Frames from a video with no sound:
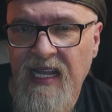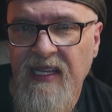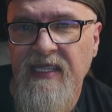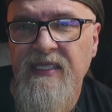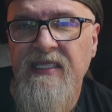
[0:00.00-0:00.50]

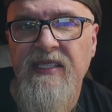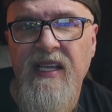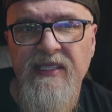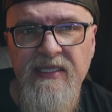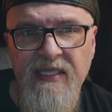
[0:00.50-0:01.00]

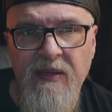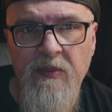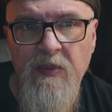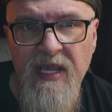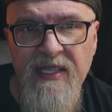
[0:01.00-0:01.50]
discusses
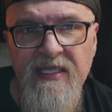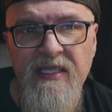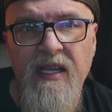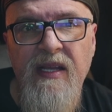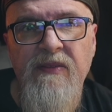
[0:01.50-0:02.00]
in Myths
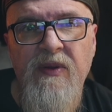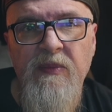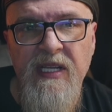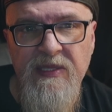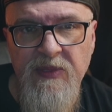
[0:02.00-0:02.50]
from
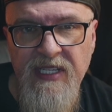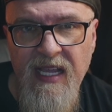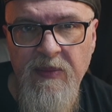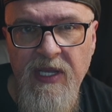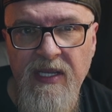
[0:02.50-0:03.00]

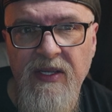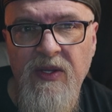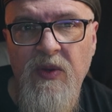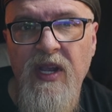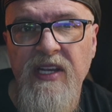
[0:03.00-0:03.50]
Mesopotamia,
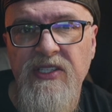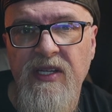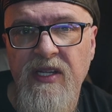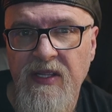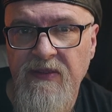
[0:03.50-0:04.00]

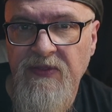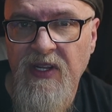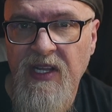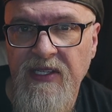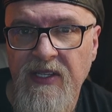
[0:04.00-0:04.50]
Creation, the
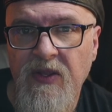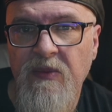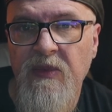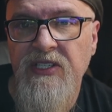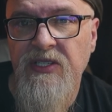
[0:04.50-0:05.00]
Flood,
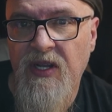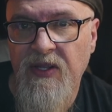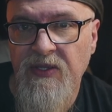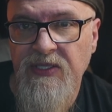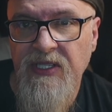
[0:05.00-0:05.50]
Gilgamesh, and
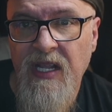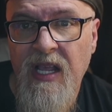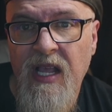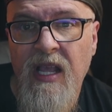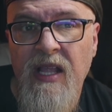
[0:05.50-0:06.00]
others,
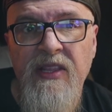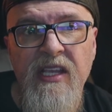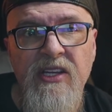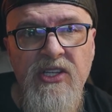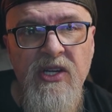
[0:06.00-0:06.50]
these
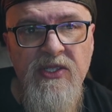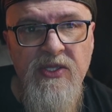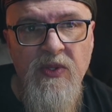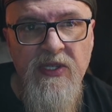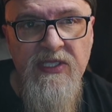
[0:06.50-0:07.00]
shared
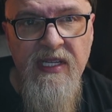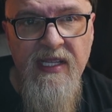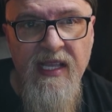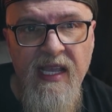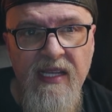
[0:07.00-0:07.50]
stories
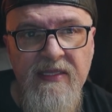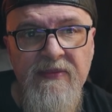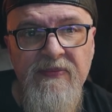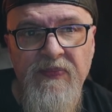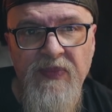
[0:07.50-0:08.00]
indicate
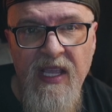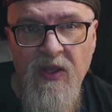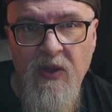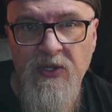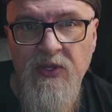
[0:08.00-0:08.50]
a
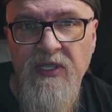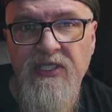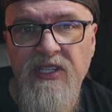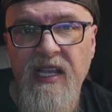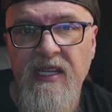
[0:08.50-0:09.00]
cultural
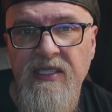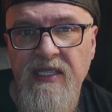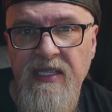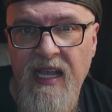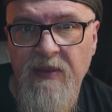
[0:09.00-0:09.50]
exchange and
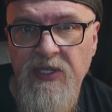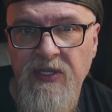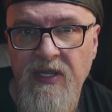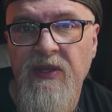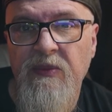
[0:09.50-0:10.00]
adaptation
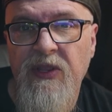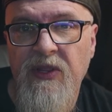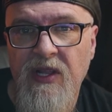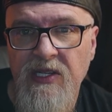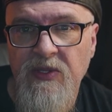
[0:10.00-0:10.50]
of
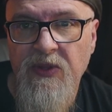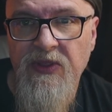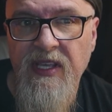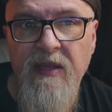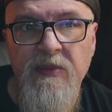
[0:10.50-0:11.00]
mythological
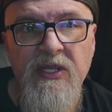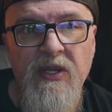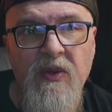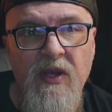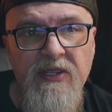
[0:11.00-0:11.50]
themes
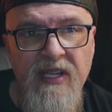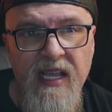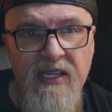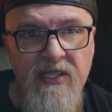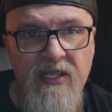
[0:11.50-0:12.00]
across
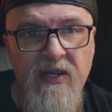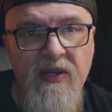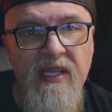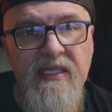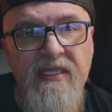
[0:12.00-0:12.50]
ancient Near
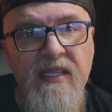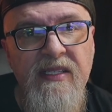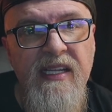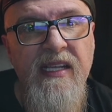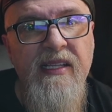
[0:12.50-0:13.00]
East.
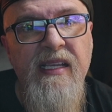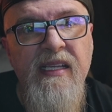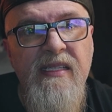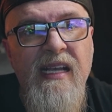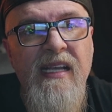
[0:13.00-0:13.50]
Daly,
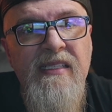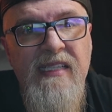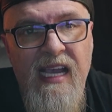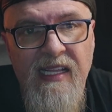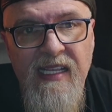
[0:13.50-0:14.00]

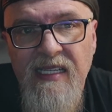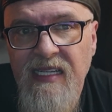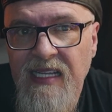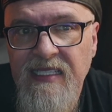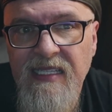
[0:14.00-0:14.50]

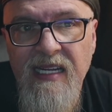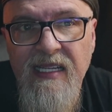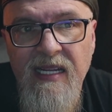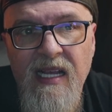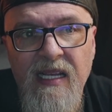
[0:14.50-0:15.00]

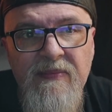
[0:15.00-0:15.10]
1989.